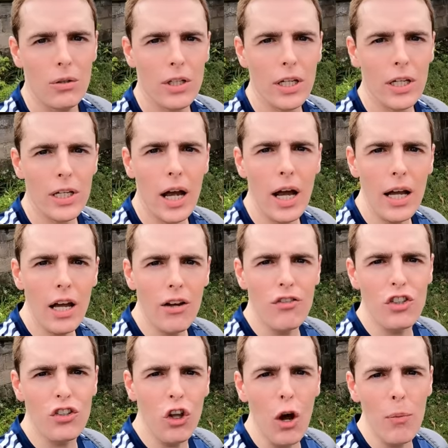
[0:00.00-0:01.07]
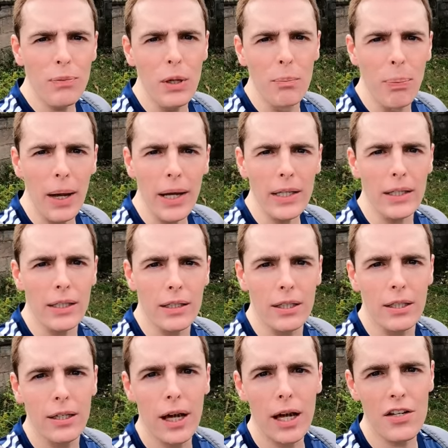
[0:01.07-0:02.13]
Okay, I have stopped the bike.
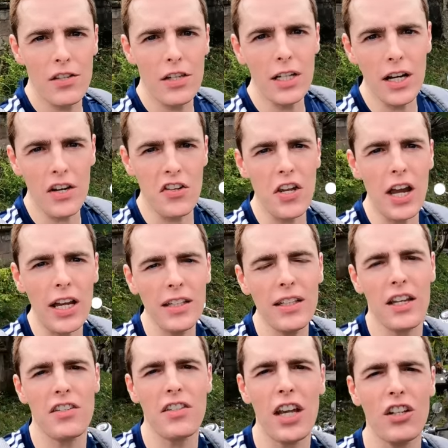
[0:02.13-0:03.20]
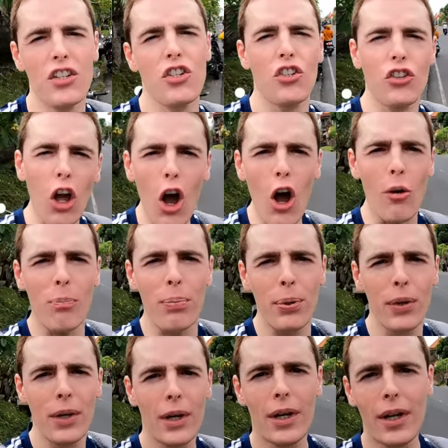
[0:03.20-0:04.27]
I seen a sign that said stop.
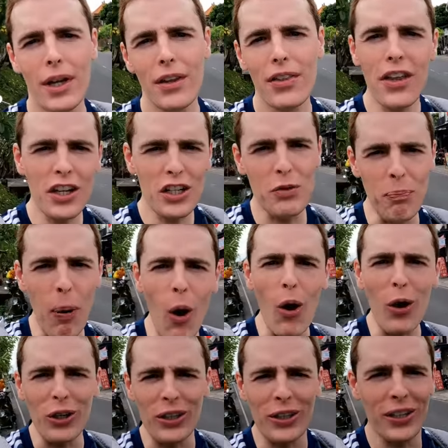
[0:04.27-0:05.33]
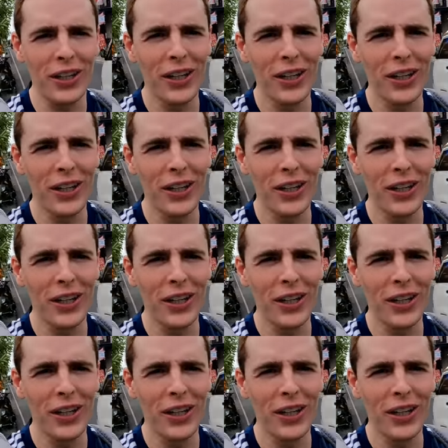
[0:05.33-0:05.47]
There is pork